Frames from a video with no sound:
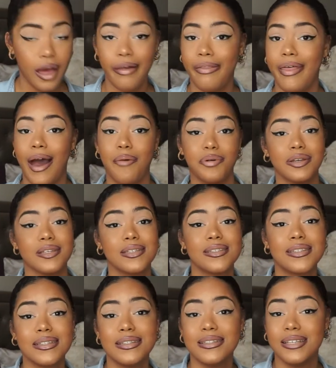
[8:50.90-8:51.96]
that
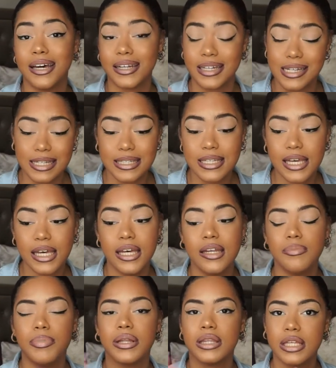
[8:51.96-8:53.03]
was done and
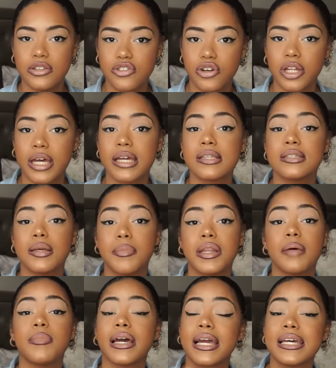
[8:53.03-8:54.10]
did but these are like some of
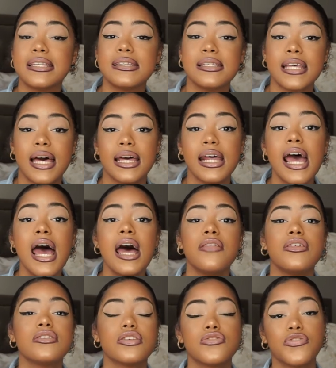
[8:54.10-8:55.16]
them like i said
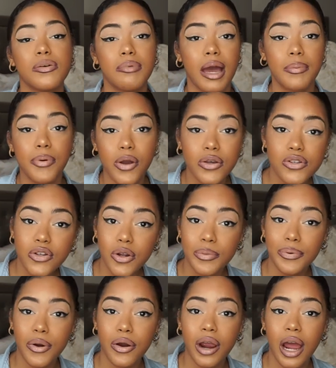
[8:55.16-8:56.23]
this is for my personal
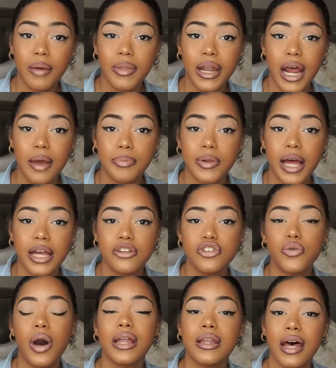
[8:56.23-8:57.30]
program that i applied
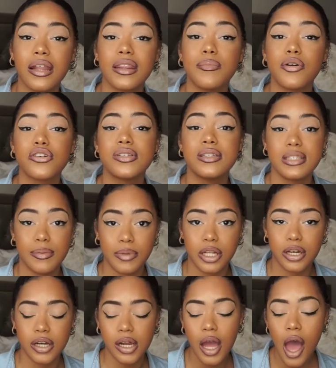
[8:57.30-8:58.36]
to a lot of them are
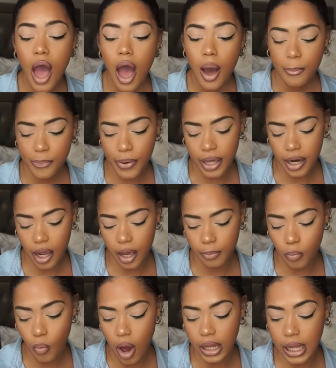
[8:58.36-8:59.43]
similar but
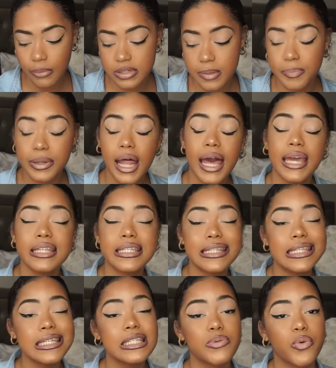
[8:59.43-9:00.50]
um, while i was applying to
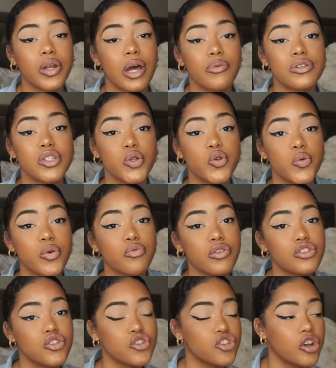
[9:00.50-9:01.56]
this one i was still doing
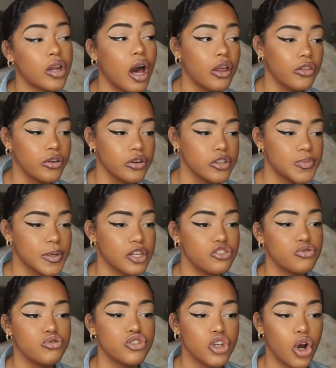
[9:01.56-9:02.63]
research on others
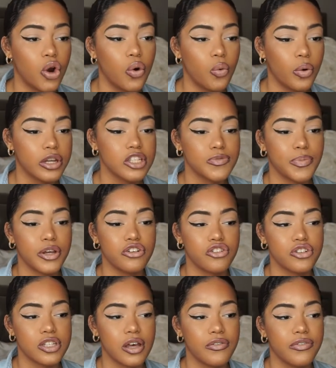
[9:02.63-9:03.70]
because you don't want to spread
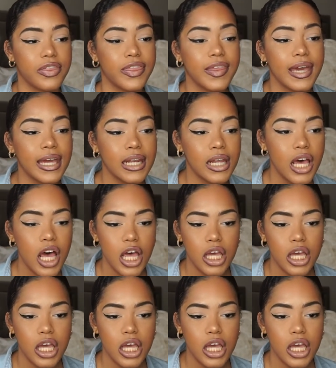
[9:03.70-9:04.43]
yourself thin